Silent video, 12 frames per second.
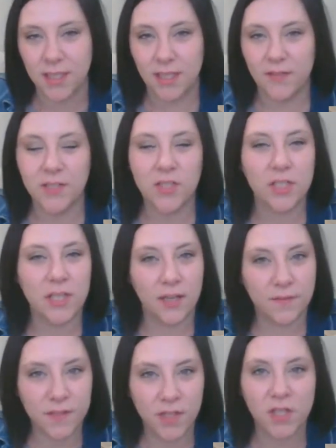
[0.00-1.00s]
Eventually
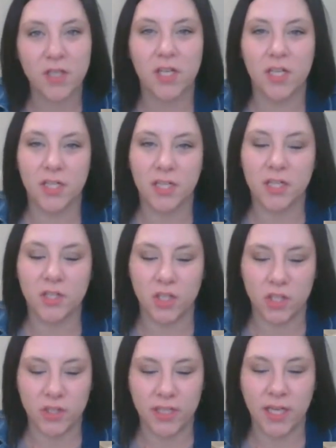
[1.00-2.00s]
left the
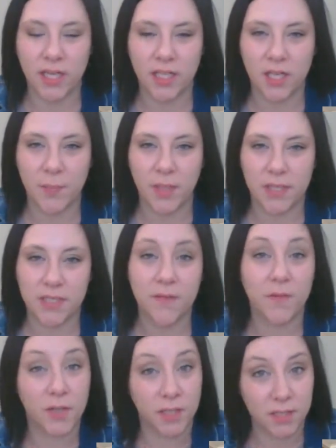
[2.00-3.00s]
nerdery, ended up at a
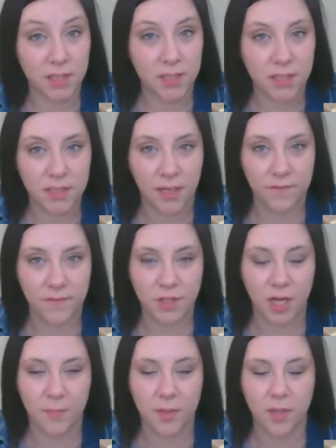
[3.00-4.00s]
different dev
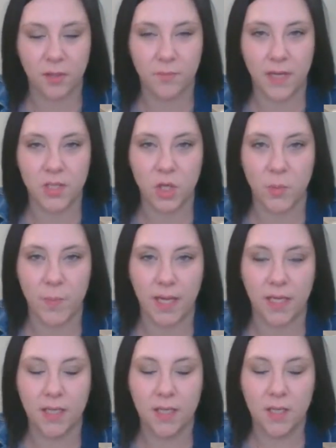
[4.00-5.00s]
shop called
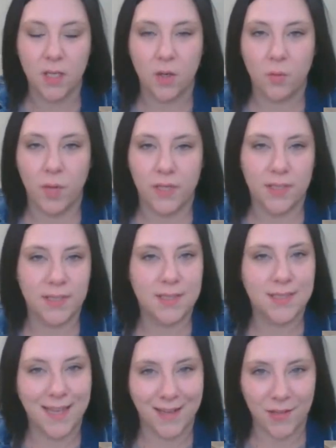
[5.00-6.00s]
MentorMate, where I did
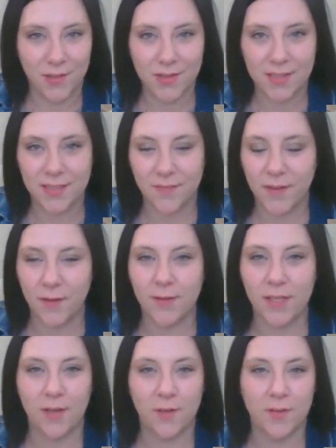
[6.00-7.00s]
sales. Found
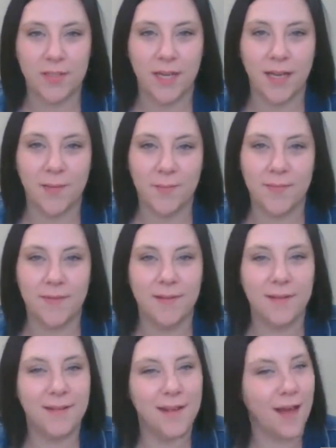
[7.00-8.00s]
out I'm
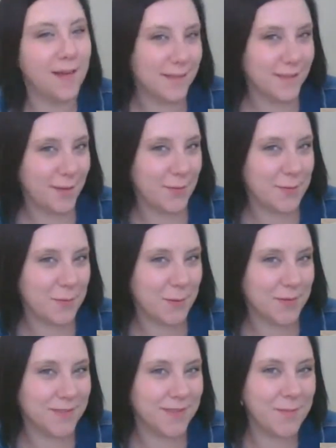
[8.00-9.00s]
not a
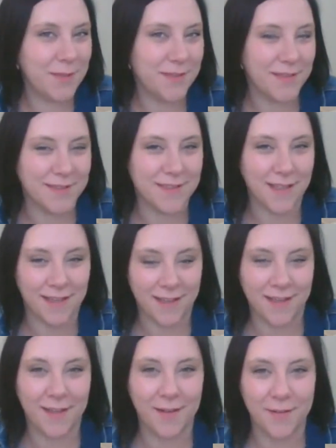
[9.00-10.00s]
salesperson because I
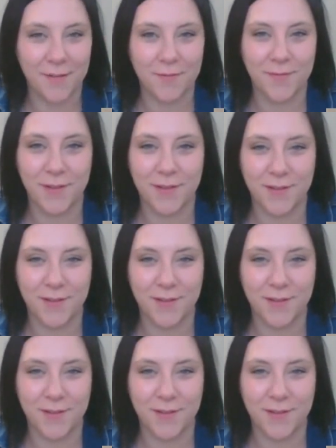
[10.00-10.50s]
have